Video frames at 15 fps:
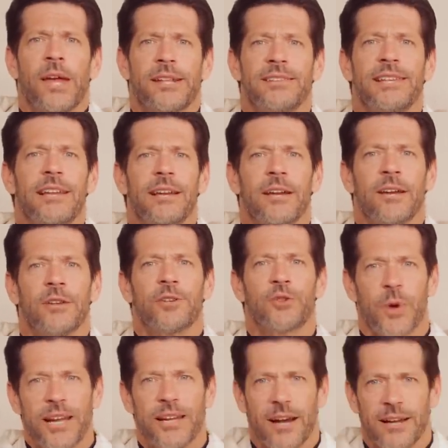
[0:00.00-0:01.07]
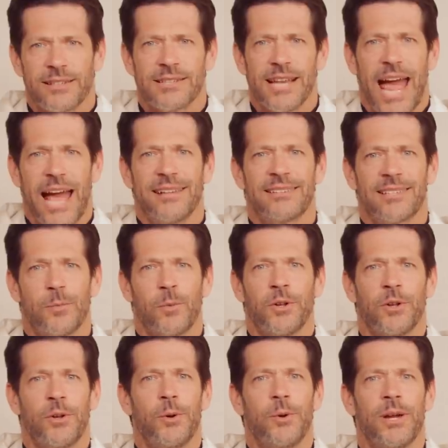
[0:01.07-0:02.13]
Does he strike us as
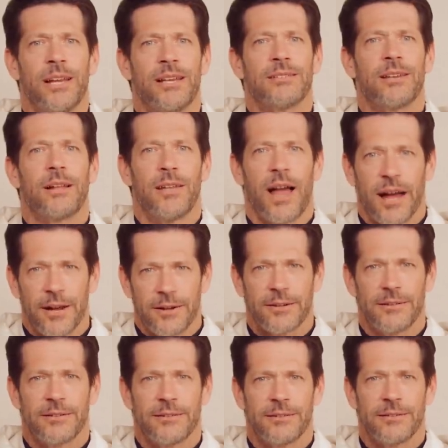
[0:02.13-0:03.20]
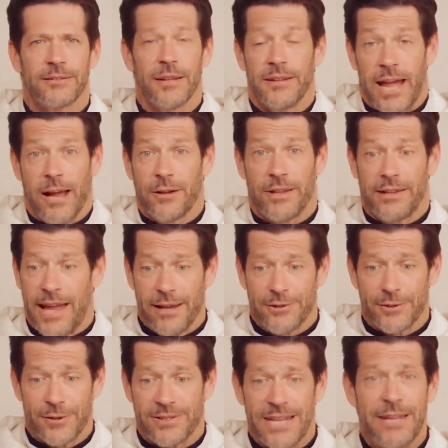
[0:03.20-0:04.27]
someone who is a liar? And the
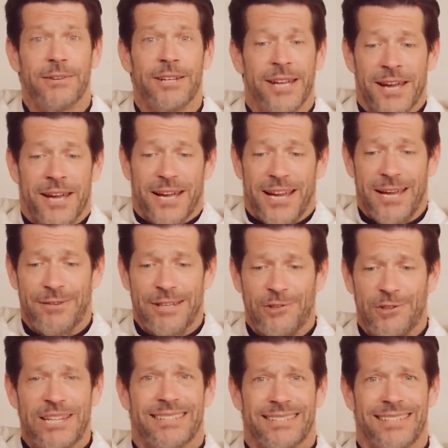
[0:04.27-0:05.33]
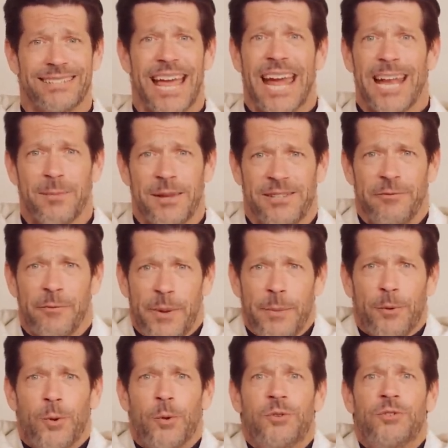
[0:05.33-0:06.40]
answer is even Jesus' enemies, even
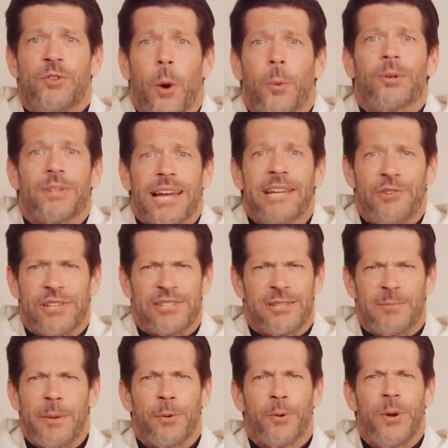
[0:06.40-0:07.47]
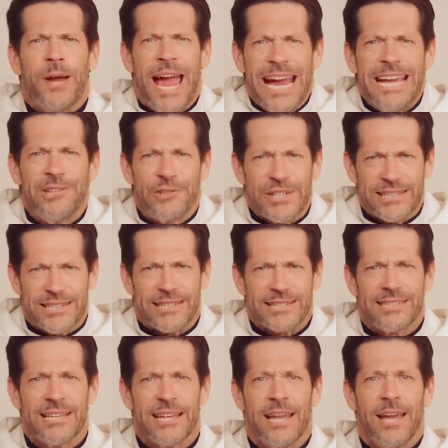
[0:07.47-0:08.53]
people who don't like Jesus, the people who hate
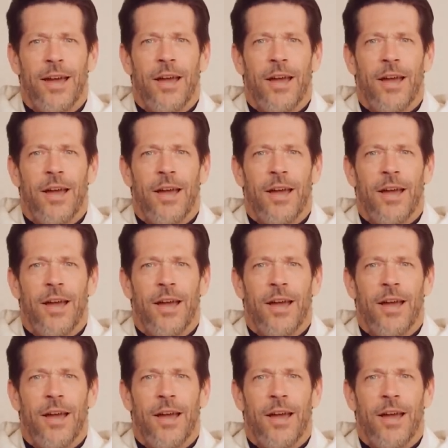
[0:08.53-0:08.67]
Jesus,